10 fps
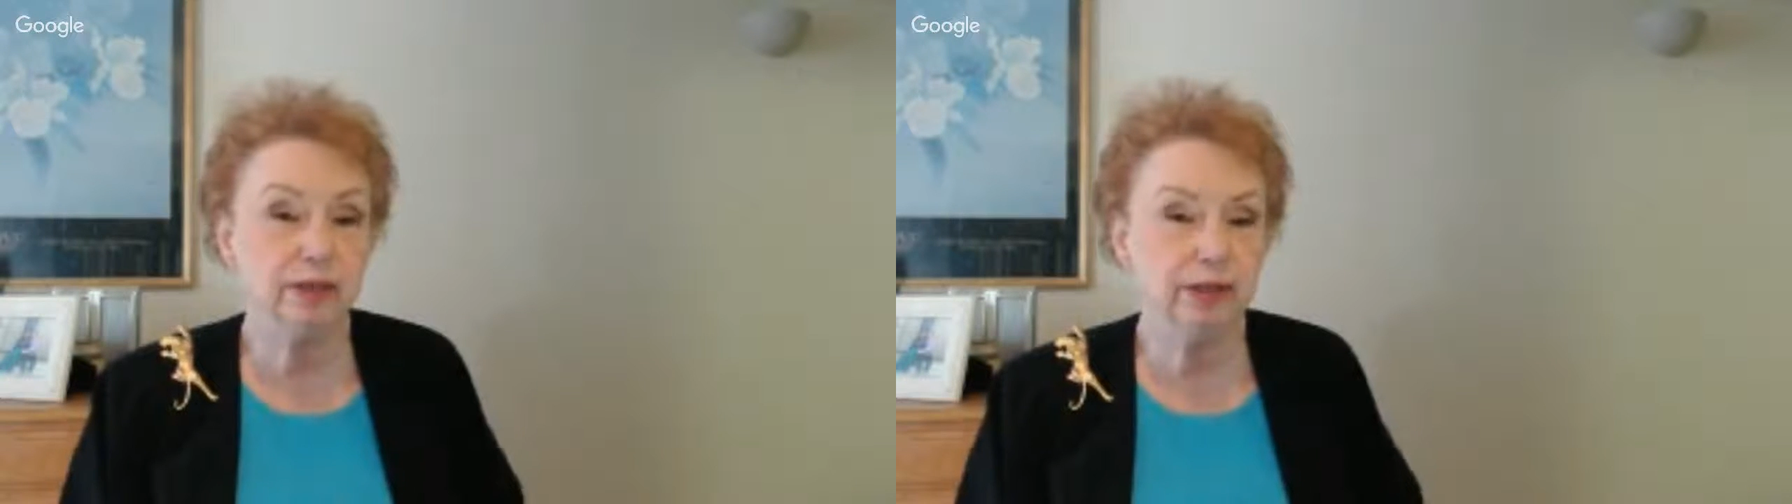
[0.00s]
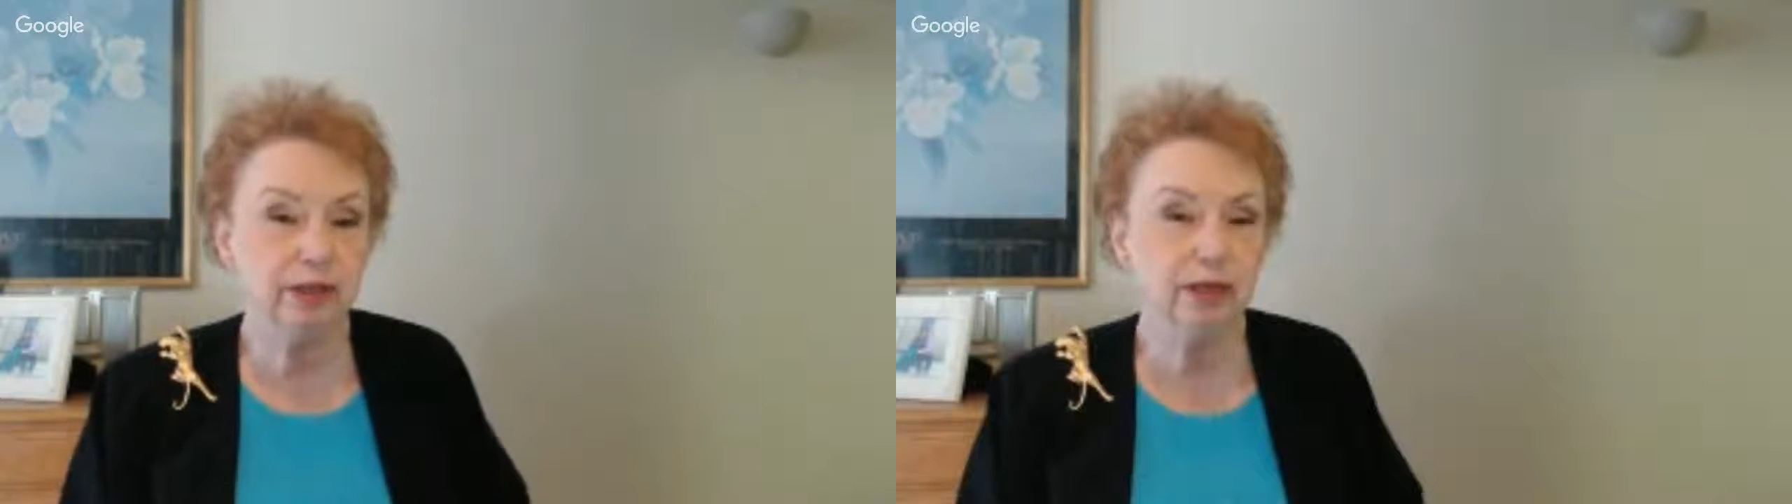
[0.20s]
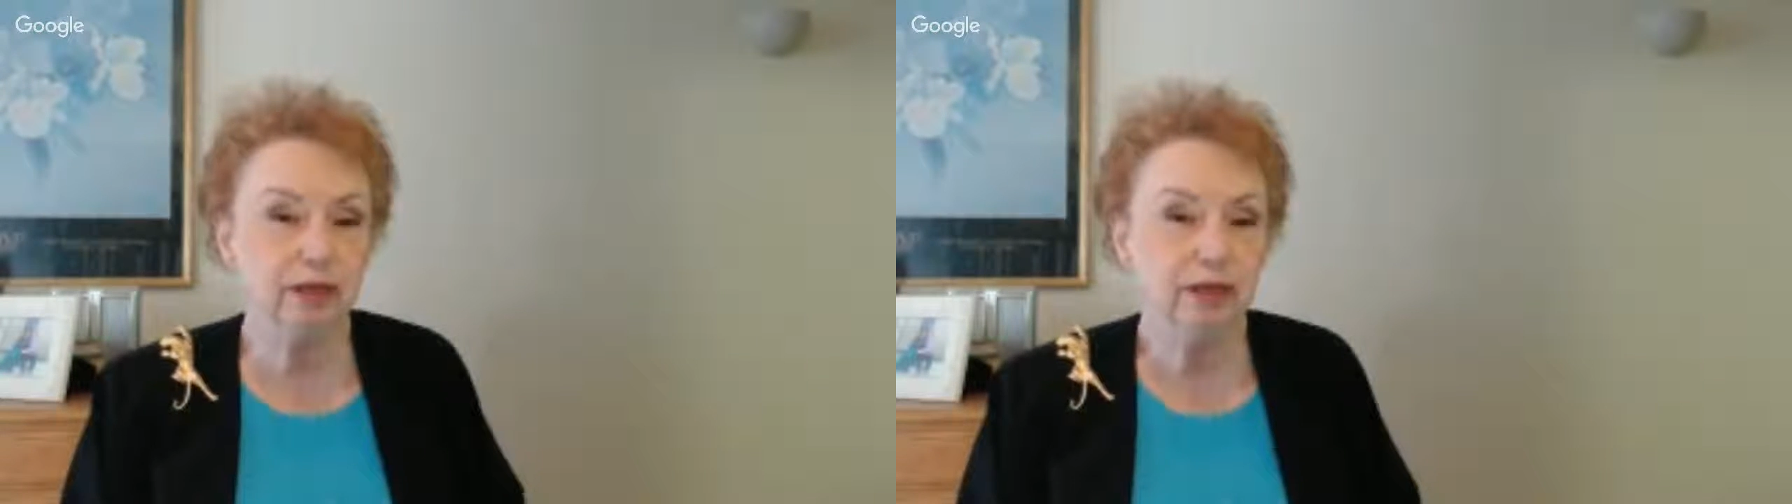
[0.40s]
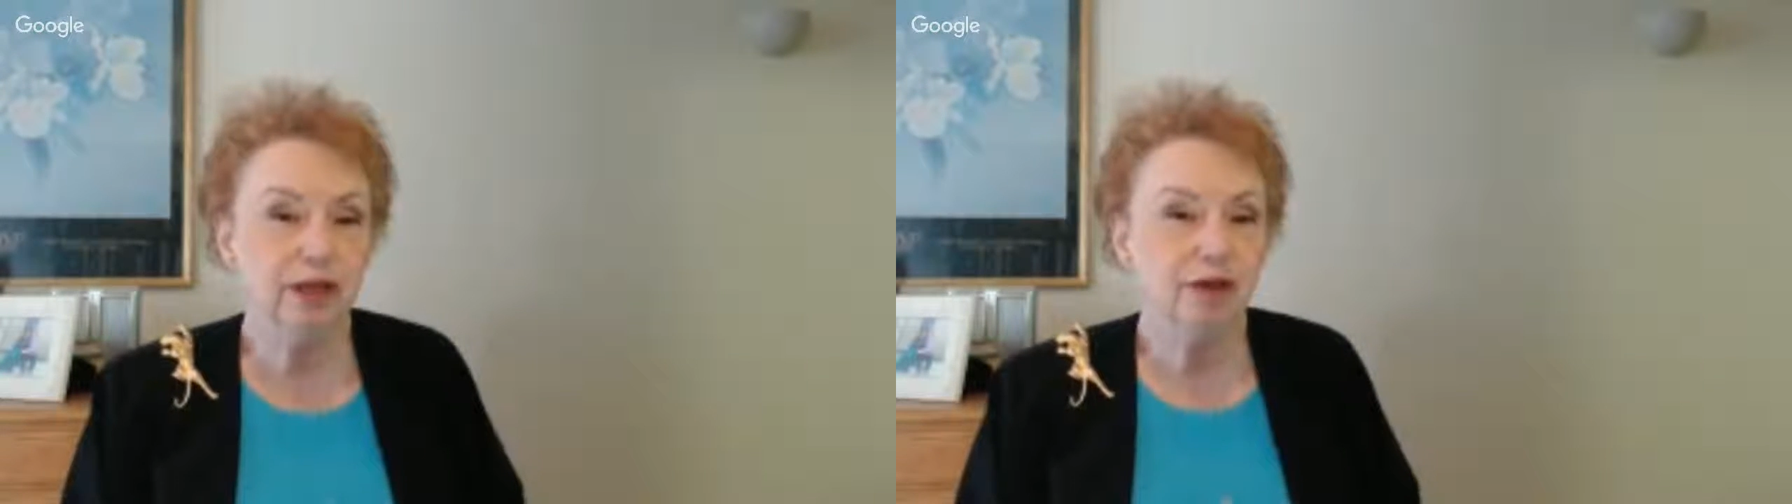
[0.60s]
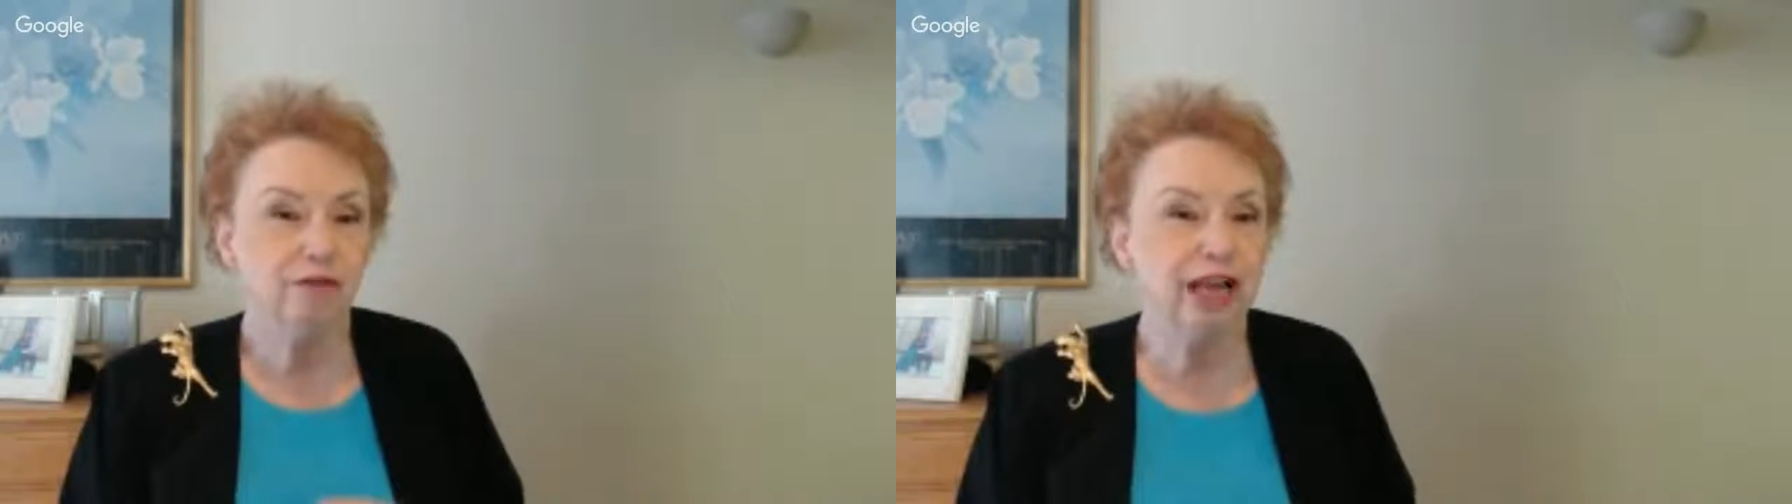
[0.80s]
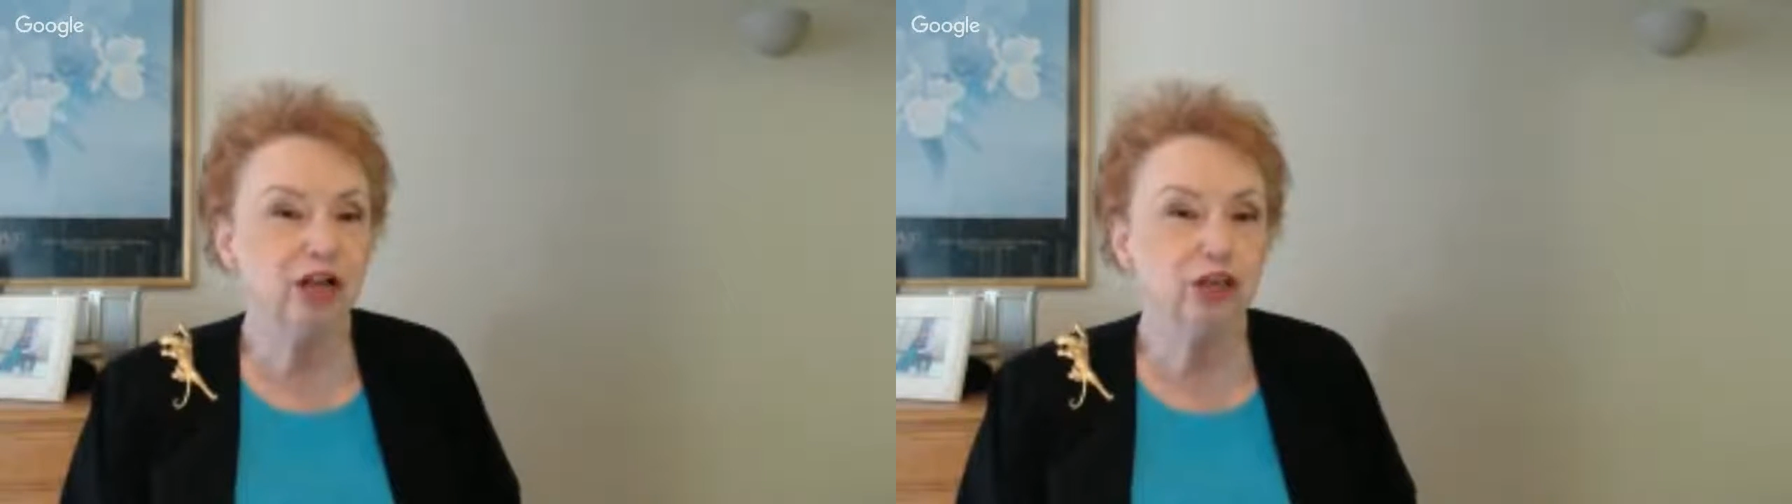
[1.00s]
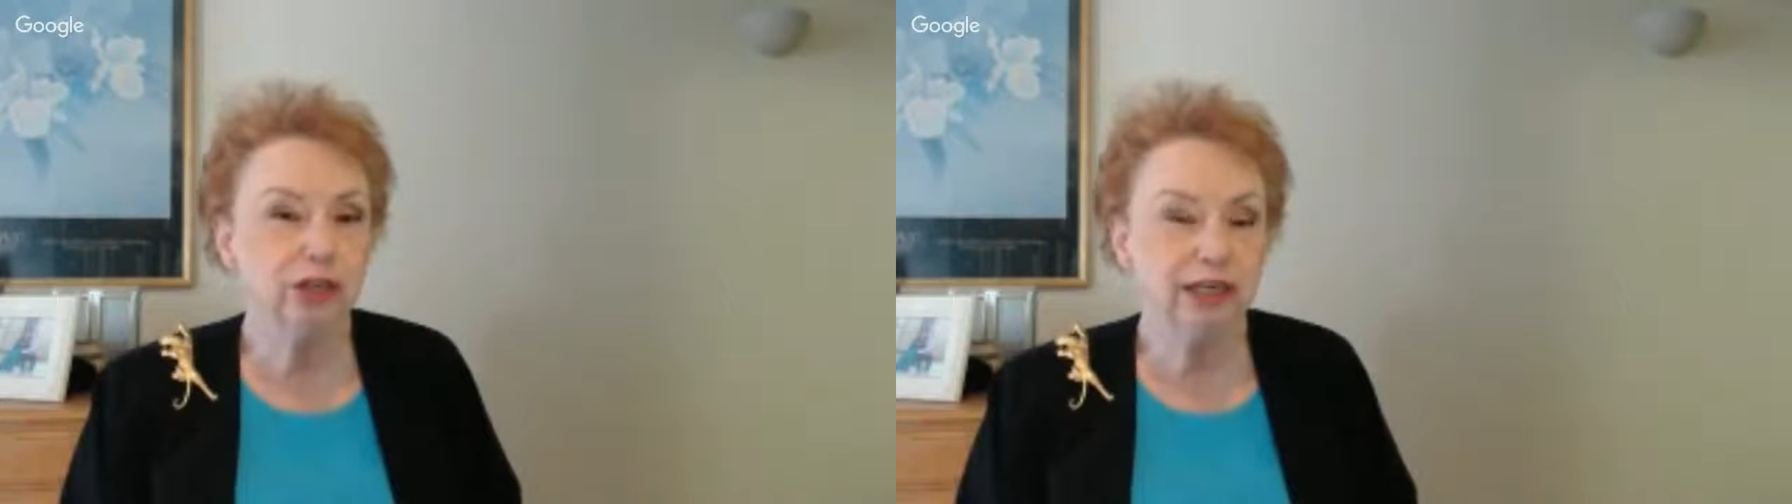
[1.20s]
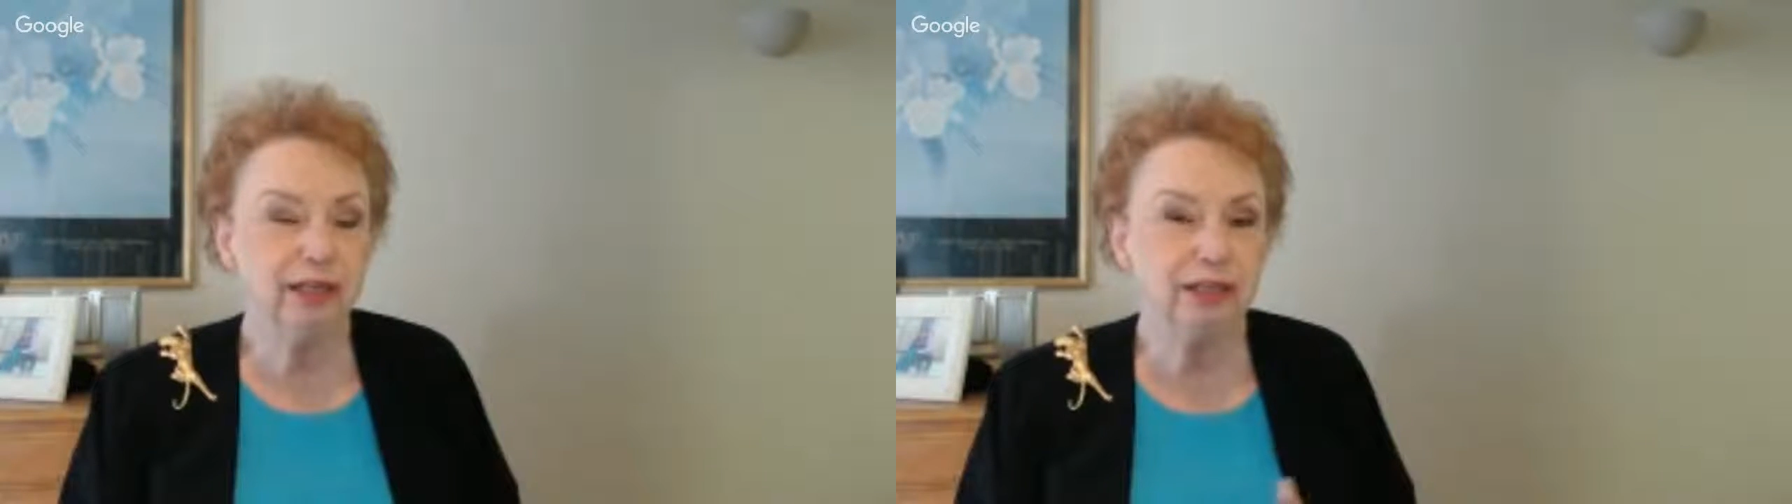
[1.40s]
And so for
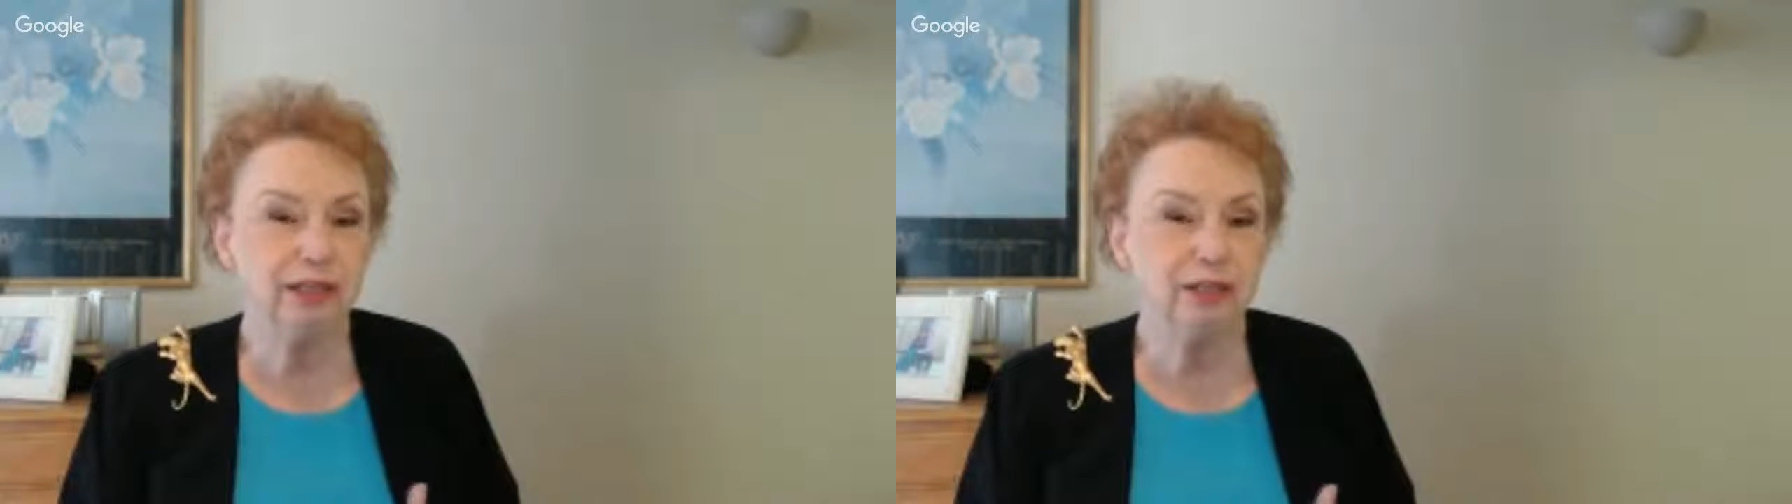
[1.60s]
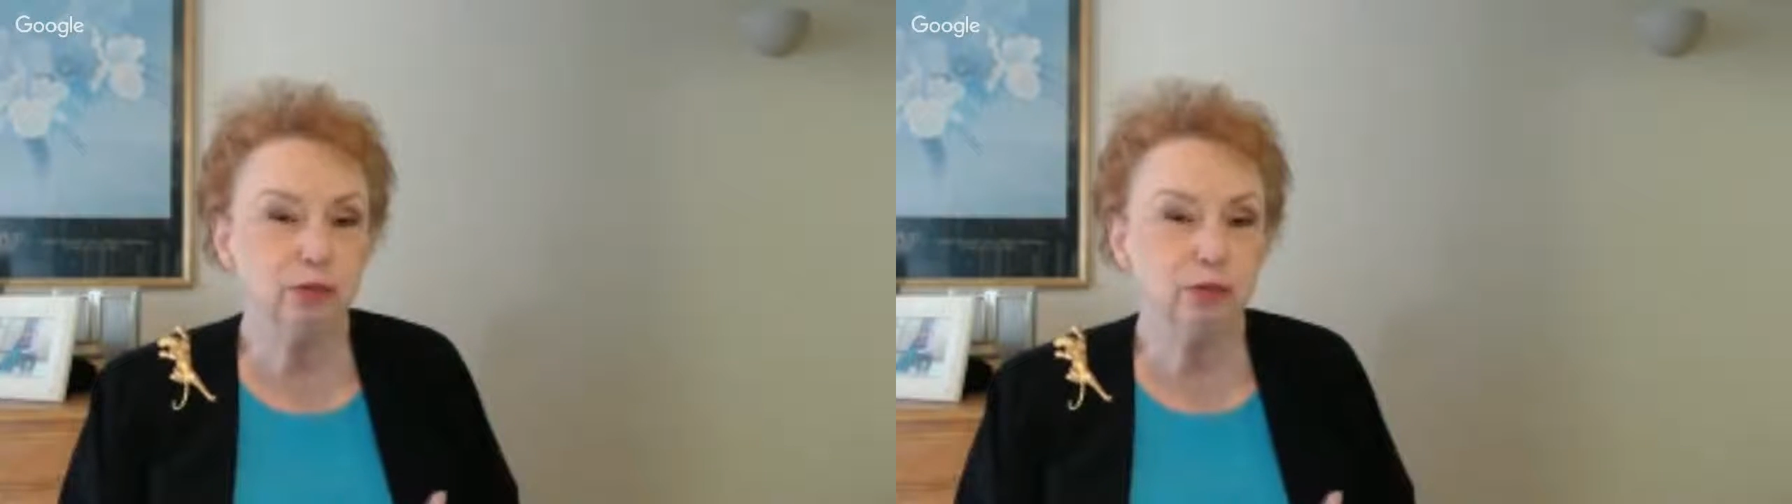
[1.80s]
the elderly,